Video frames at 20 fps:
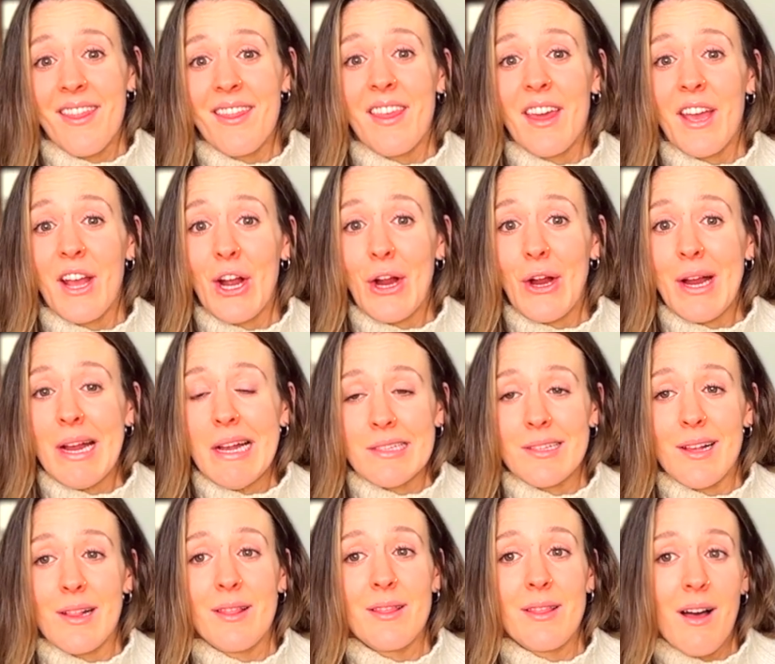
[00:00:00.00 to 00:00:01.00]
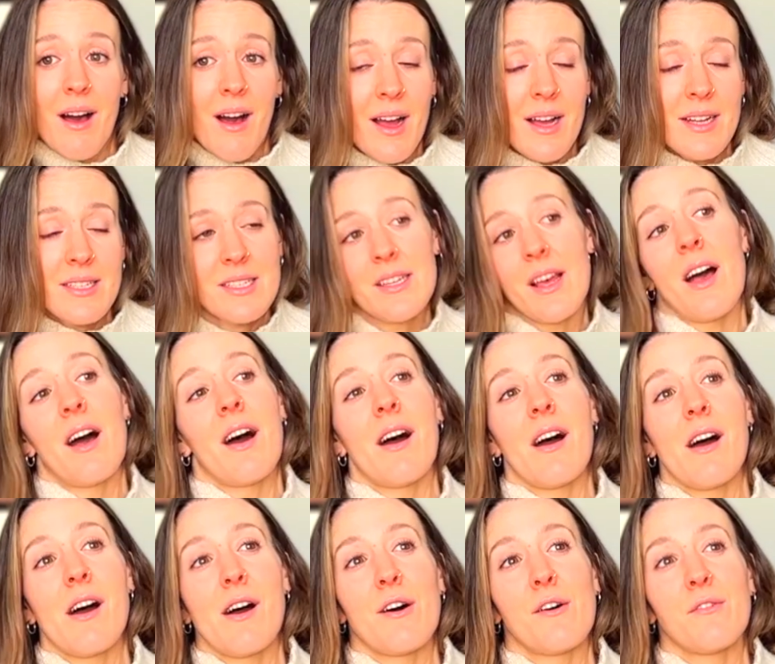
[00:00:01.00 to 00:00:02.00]
There is a lot
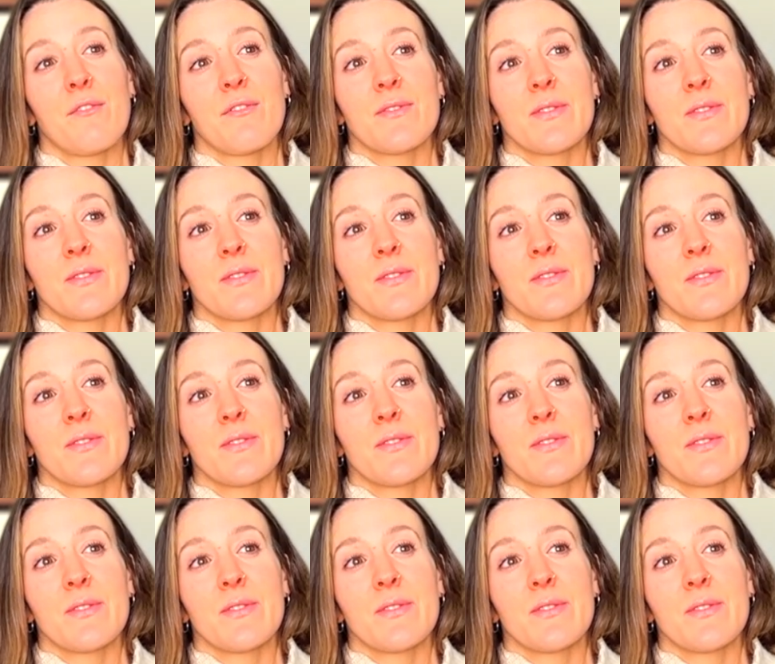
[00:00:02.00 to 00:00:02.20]
of